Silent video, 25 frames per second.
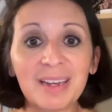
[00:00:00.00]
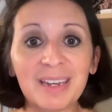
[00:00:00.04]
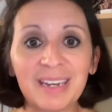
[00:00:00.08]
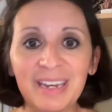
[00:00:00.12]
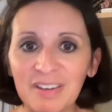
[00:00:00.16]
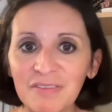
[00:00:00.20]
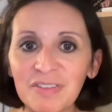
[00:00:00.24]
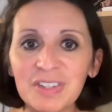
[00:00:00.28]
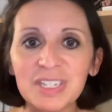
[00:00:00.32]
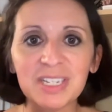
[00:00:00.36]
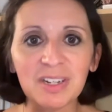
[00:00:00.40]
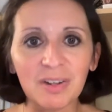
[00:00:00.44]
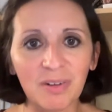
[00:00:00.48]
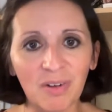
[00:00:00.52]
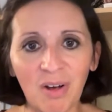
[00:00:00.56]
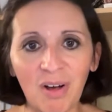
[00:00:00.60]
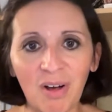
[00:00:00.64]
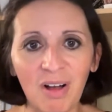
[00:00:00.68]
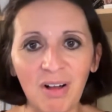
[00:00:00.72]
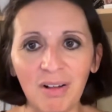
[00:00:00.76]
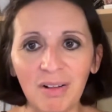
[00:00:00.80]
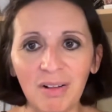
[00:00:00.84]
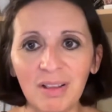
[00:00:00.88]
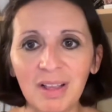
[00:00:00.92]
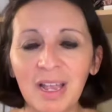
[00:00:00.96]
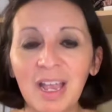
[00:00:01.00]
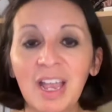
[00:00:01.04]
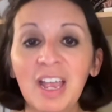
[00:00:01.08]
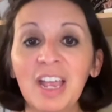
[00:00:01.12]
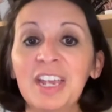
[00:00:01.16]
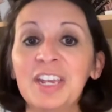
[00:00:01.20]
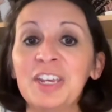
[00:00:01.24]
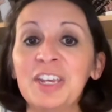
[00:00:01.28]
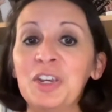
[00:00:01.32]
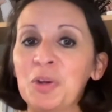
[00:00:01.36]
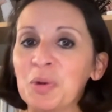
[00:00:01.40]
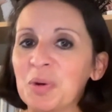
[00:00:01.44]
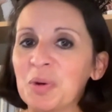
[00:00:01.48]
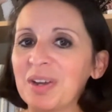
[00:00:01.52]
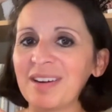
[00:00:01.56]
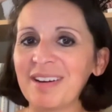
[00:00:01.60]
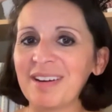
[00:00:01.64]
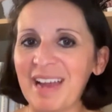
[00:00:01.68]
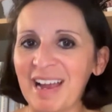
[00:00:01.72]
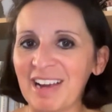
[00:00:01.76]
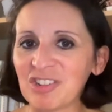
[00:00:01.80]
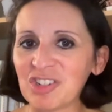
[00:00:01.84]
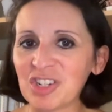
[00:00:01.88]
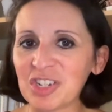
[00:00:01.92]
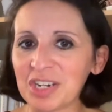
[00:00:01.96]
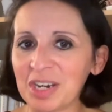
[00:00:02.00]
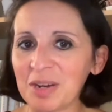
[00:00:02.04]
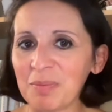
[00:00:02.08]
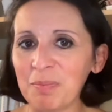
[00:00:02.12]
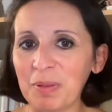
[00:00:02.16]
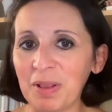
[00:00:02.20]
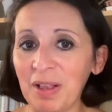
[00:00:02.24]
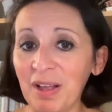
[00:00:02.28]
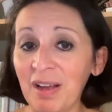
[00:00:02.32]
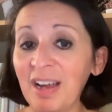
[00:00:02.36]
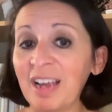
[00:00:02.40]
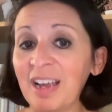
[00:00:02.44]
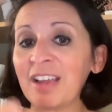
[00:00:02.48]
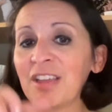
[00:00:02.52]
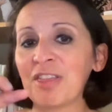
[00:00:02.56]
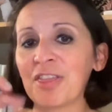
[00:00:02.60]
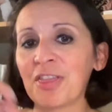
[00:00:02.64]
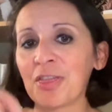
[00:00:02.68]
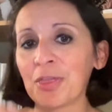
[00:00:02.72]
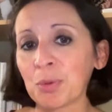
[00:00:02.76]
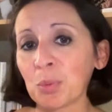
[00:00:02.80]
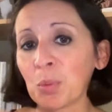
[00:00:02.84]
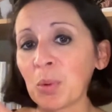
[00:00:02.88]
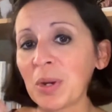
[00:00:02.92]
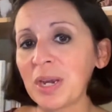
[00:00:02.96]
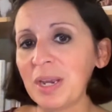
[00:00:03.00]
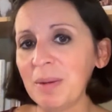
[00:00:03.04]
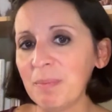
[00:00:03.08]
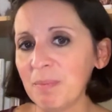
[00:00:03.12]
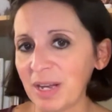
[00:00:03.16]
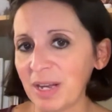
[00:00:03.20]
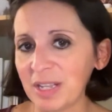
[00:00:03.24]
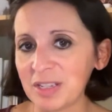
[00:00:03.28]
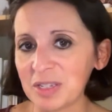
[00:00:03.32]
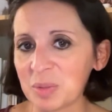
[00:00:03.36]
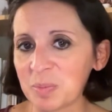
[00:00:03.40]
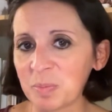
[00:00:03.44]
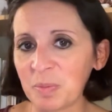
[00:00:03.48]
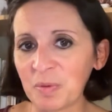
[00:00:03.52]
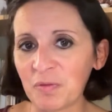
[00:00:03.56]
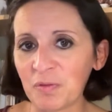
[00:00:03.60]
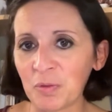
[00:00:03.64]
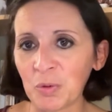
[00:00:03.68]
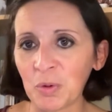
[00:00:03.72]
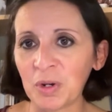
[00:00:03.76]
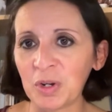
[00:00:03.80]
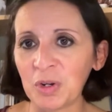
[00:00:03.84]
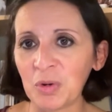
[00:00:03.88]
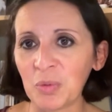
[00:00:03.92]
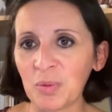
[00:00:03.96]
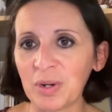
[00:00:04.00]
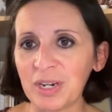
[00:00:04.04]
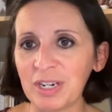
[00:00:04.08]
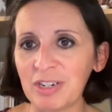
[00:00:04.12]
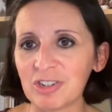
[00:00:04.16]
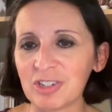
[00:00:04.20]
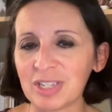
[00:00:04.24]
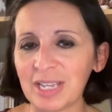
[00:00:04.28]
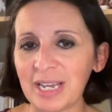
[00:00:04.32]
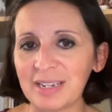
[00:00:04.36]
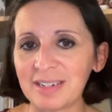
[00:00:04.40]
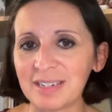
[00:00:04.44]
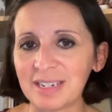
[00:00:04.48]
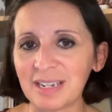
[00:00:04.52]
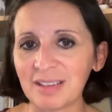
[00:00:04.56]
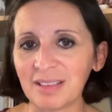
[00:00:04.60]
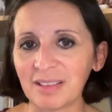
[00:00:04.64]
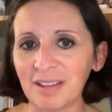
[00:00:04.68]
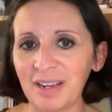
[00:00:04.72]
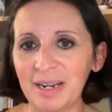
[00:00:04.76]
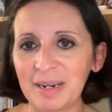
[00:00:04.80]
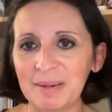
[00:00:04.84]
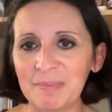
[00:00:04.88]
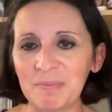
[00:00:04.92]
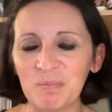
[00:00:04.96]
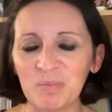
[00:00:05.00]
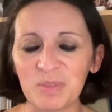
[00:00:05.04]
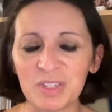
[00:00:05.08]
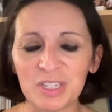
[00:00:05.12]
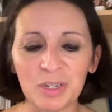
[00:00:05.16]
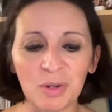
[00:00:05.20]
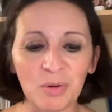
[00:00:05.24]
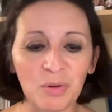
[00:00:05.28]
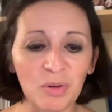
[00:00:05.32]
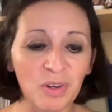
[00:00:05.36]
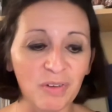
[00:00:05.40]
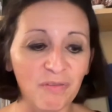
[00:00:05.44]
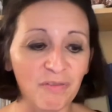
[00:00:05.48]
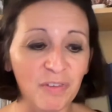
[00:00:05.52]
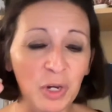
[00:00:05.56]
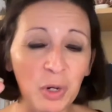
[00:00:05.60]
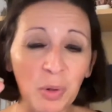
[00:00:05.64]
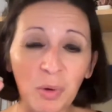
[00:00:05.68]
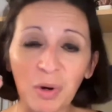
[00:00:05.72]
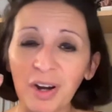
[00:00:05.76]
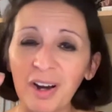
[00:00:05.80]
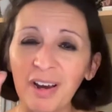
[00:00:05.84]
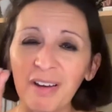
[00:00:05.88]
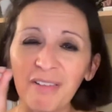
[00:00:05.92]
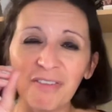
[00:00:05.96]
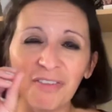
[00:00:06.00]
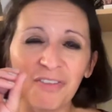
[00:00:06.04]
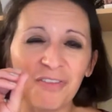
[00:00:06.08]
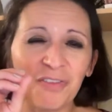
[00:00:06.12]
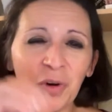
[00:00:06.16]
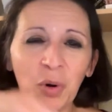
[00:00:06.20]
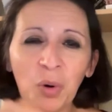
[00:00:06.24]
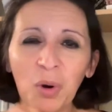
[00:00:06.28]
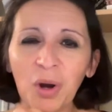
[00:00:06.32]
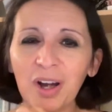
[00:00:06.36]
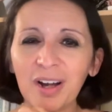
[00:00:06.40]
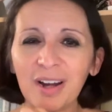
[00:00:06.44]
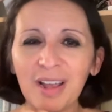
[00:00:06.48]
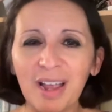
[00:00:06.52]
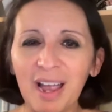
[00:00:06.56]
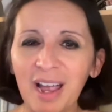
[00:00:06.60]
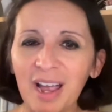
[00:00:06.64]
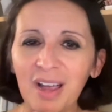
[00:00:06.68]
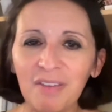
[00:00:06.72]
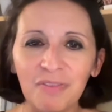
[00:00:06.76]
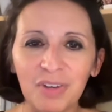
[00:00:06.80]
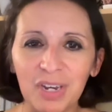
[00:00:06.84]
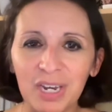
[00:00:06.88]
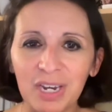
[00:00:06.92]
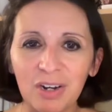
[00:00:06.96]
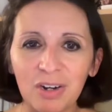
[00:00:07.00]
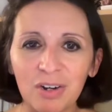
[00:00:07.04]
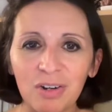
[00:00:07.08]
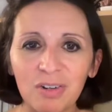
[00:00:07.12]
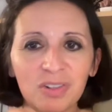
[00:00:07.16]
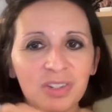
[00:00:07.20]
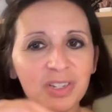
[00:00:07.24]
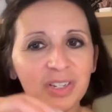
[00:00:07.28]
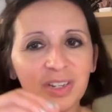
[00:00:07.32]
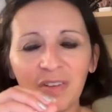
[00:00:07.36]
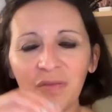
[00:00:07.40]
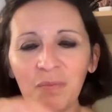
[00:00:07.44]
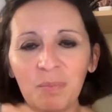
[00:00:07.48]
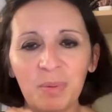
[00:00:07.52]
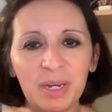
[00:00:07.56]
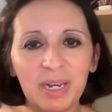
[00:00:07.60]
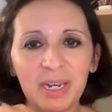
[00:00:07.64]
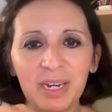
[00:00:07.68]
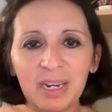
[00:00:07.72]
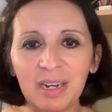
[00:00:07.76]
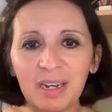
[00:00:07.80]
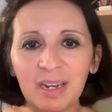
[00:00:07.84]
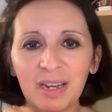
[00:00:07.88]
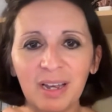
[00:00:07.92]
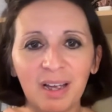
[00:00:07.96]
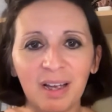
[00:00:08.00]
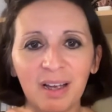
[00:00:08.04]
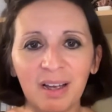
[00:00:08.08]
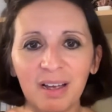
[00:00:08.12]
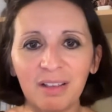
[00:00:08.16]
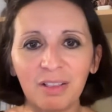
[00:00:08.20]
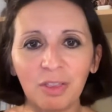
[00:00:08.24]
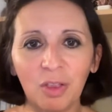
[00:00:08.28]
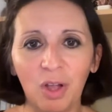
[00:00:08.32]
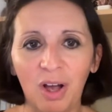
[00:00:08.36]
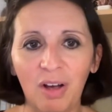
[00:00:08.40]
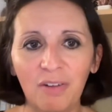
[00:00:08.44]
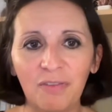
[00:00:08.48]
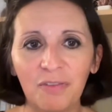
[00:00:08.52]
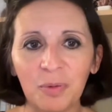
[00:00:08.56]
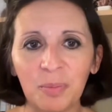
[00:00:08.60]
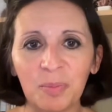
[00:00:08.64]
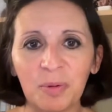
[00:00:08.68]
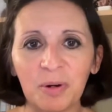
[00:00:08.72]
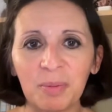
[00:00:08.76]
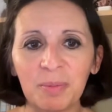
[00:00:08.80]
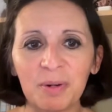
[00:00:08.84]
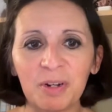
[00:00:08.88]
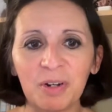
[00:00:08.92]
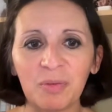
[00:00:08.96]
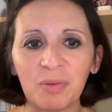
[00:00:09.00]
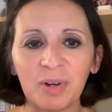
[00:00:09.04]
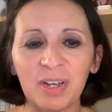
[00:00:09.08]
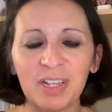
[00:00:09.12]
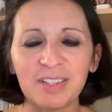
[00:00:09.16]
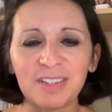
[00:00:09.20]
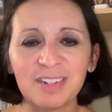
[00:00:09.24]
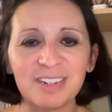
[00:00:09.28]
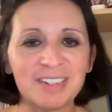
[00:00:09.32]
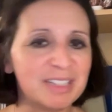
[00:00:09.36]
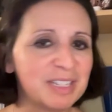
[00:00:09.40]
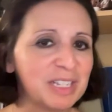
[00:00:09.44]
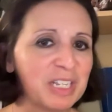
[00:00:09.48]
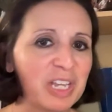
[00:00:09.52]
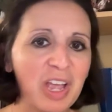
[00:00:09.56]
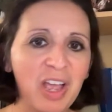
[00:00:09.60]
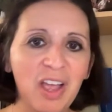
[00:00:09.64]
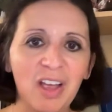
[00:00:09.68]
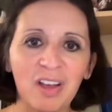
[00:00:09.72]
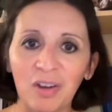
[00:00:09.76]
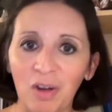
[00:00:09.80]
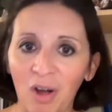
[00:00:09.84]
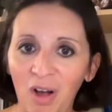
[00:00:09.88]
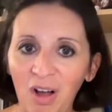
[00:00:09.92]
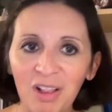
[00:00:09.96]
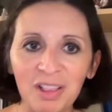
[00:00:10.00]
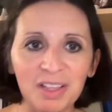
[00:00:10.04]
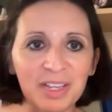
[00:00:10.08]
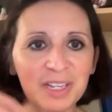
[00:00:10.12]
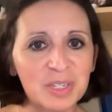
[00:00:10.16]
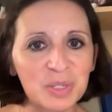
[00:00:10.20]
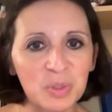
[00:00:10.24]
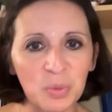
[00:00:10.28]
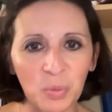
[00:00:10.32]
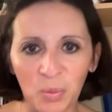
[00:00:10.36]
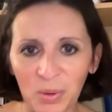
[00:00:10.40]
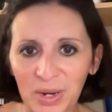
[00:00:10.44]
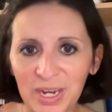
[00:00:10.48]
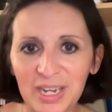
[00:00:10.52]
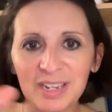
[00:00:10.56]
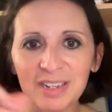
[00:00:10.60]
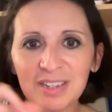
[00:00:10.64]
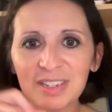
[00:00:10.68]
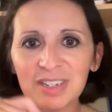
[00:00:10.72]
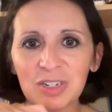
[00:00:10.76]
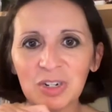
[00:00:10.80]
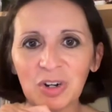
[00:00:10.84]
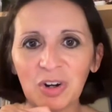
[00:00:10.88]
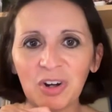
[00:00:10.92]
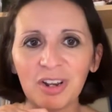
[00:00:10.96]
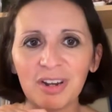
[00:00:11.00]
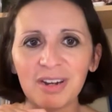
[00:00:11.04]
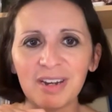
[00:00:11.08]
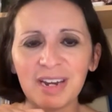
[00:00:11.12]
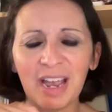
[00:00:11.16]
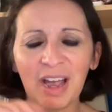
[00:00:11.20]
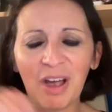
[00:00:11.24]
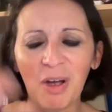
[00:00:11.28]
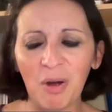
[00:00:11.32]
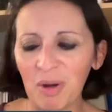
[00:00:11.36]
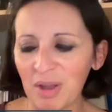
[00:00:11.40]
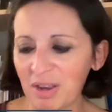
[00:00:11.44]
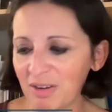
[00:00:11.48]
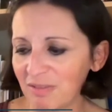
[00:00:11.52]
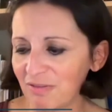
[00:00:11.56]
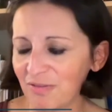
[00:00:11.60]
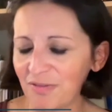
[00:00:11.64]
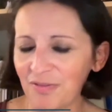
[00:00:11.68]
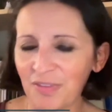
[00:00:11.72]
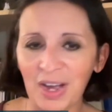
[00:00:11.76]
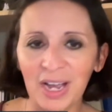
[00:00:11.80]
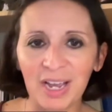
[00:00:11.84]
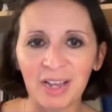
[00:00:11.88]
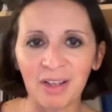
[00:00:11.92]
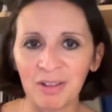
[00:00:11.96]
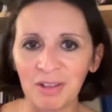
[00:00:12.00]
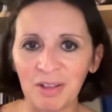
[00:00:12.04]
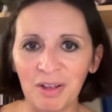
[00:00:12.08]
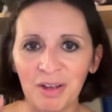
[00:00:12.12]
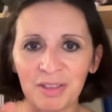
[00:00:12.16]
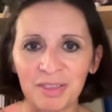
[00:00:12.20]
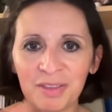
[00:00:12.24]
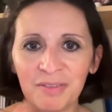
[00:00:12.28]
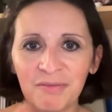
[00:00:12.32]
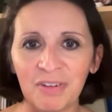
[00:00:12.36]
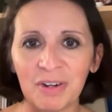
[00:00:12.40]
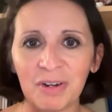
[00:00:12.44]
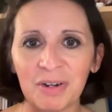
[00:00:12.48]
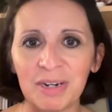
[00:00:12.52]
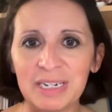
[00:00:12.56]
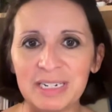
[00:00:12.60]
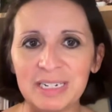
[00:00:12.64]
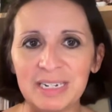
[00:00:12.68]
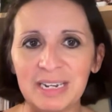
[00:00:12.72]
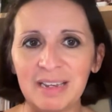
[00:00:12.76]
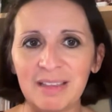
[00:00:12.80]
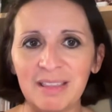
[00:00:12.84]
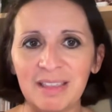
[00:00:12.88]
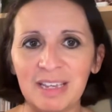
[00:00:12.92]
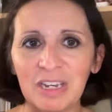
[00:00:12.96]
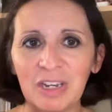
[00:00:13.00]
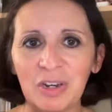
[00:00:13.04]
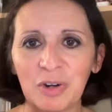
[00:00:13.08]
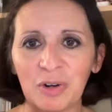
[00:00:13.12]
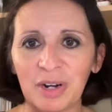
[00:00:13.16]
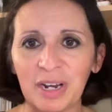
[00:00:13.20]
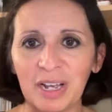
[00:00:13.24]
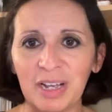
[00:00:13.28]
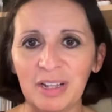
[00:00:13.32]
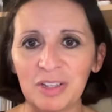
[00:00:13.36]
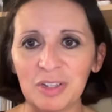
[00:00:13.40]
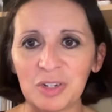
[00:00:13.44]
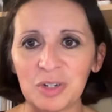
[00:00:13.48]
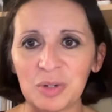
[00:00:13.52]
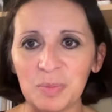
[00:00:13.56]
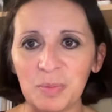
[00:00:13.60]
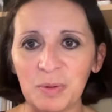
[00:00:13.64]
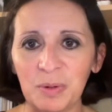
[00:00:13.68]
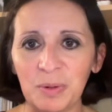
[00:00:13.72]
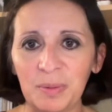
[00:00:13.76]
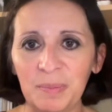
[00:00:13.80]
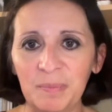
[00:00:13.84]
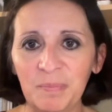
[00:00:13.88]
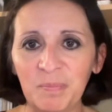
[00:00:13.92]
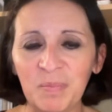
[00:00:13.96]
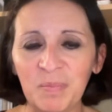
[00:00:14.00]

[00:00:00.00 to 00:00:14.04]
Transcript: Give us a call. You can actually apply 3 months before you reach that deadline. So if you are at 4.5 years of being a lawful permanent resident, call us. We can start it now and file on the very day that you're eligible.